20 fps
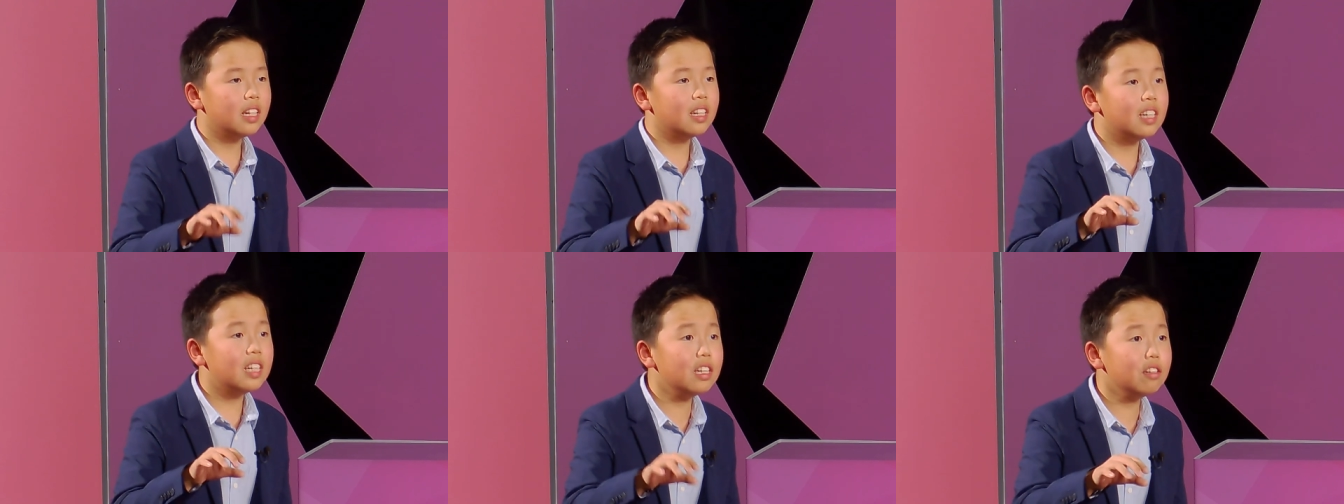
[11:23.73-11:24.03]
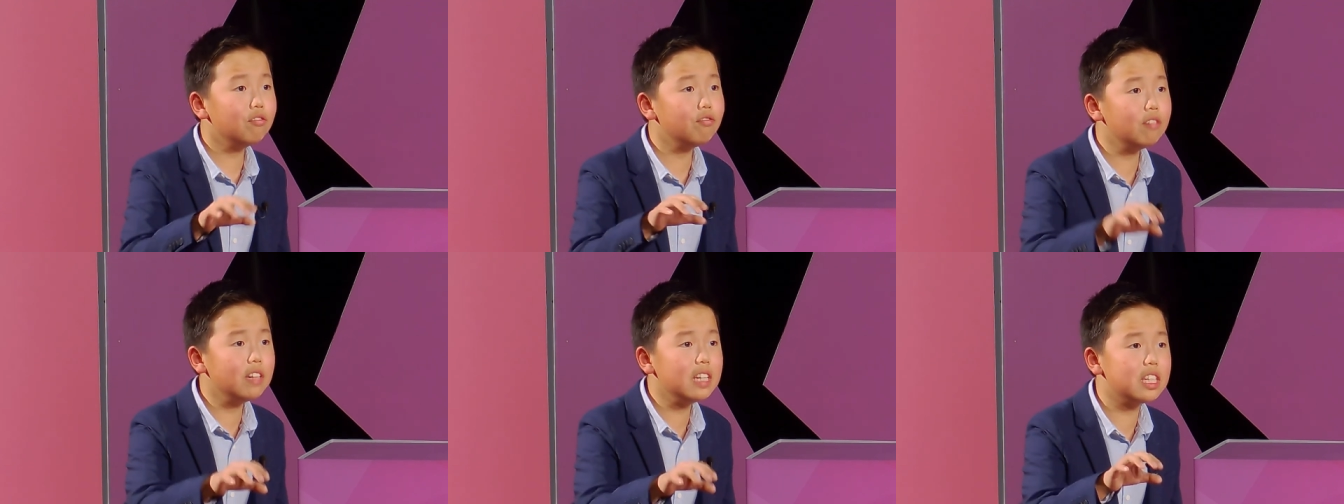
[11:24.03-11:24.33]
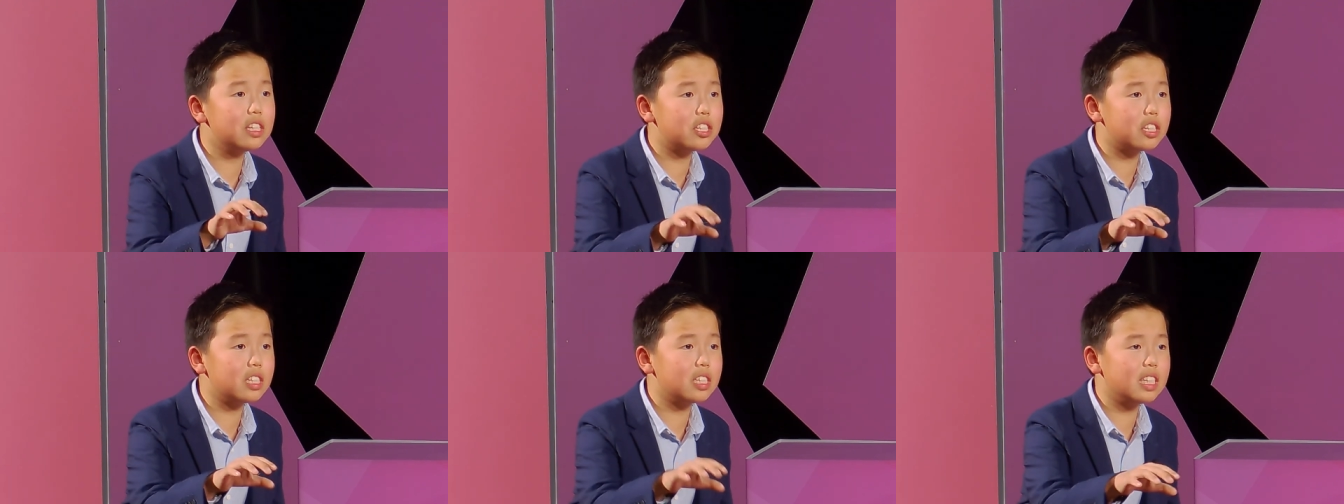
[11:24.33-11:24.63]
he
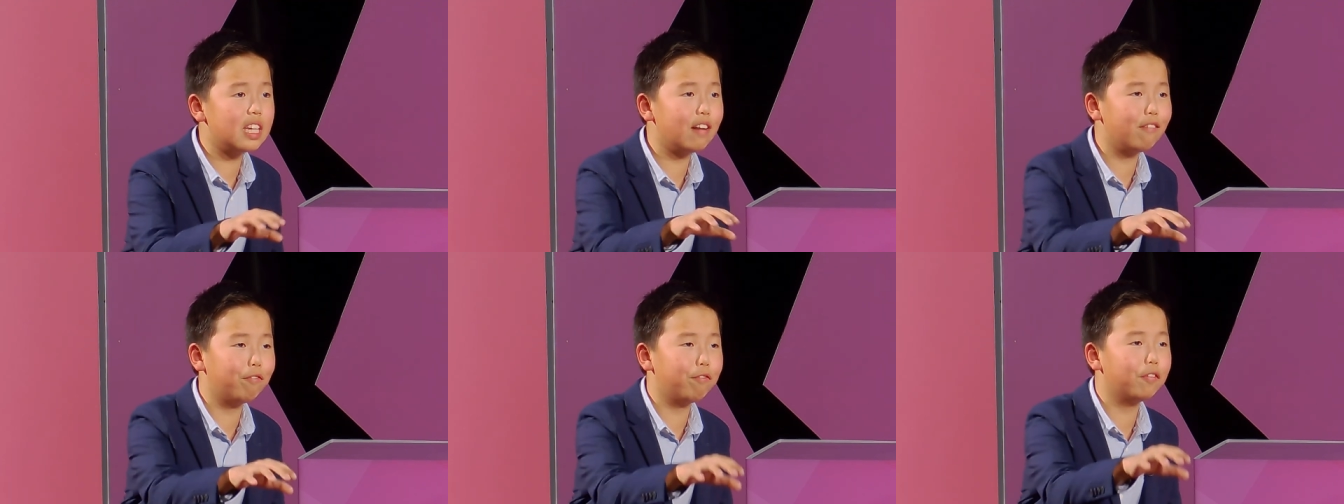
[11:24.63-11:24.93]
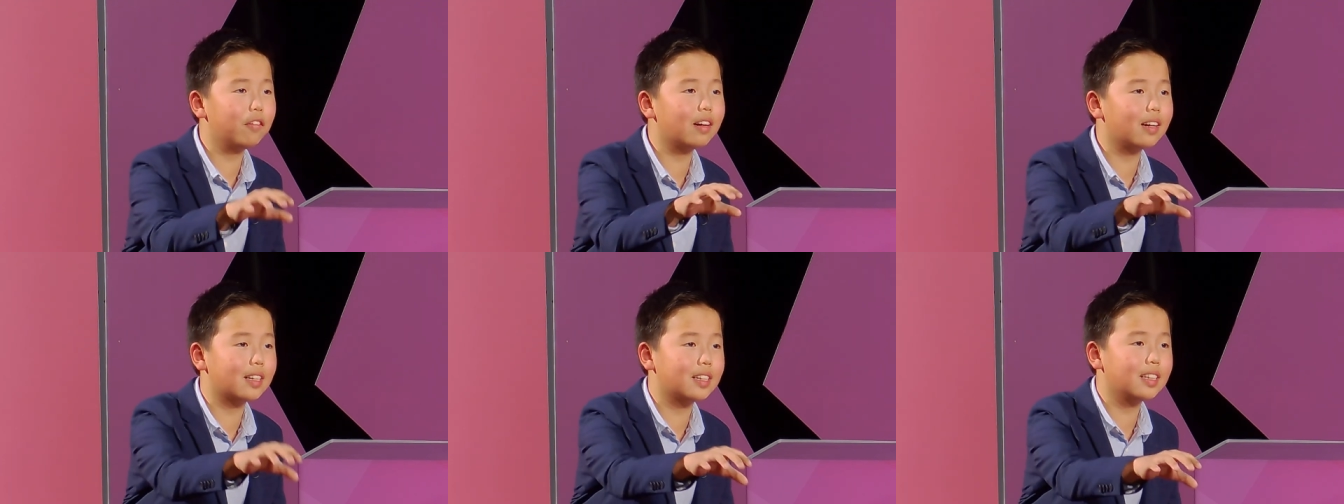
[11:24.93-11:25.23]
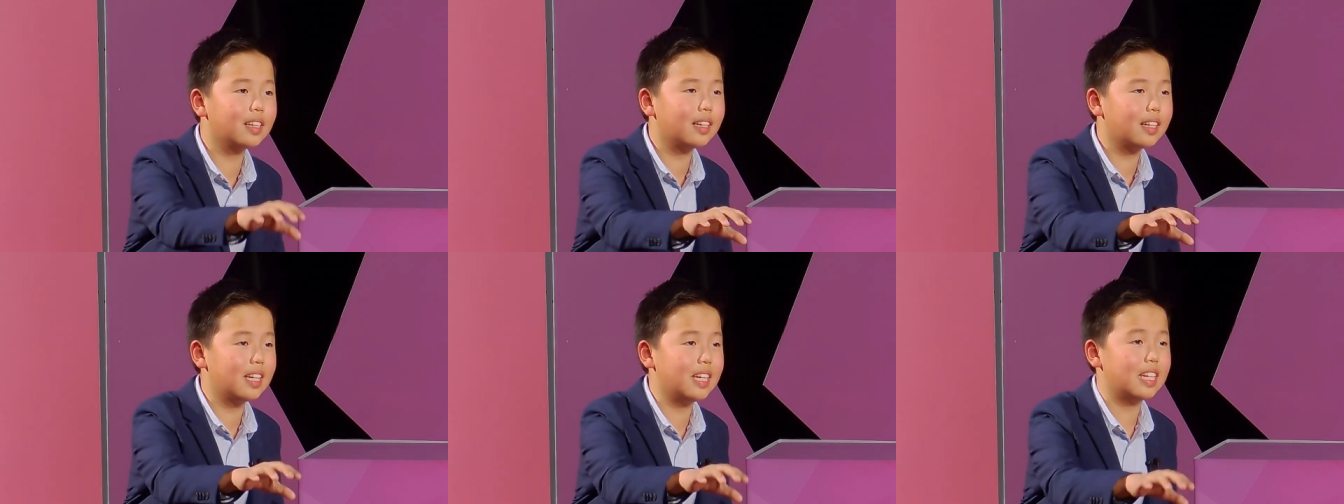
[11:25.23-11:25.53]
reaches out for
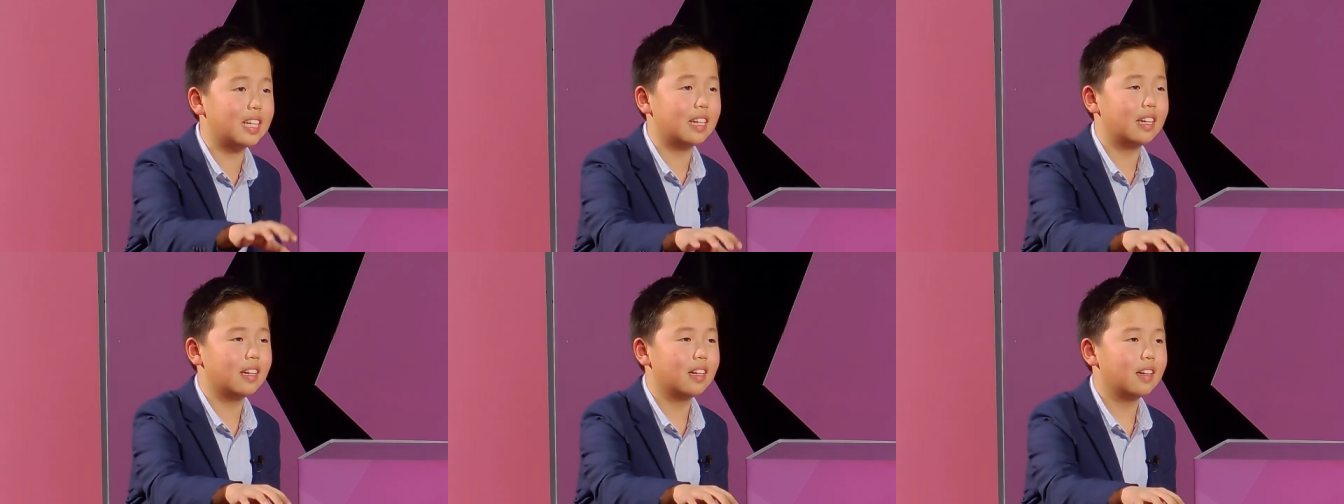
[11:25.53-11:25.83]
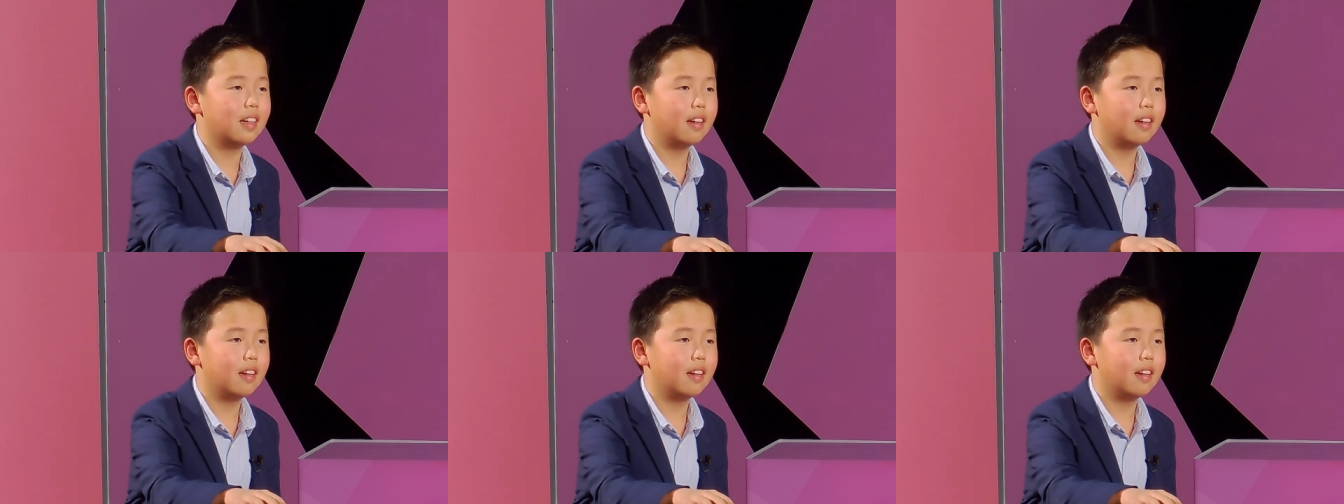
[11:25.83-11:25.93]
a cookie,